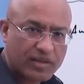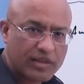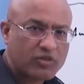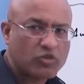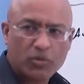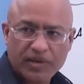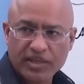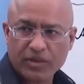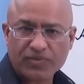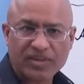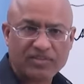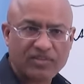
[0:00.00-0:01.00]
There are so many
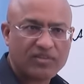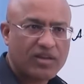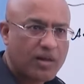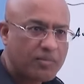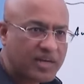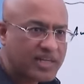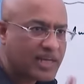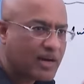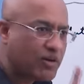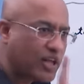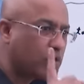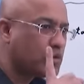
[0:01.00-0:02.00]
differences, but here I
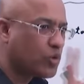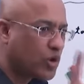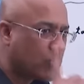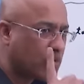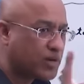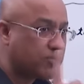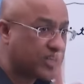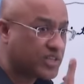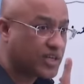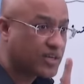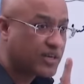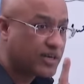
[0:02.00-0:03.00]
will tell you only one
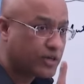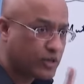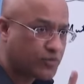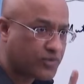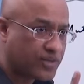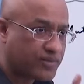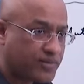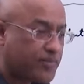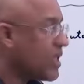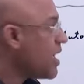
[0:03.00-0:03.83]
major difference.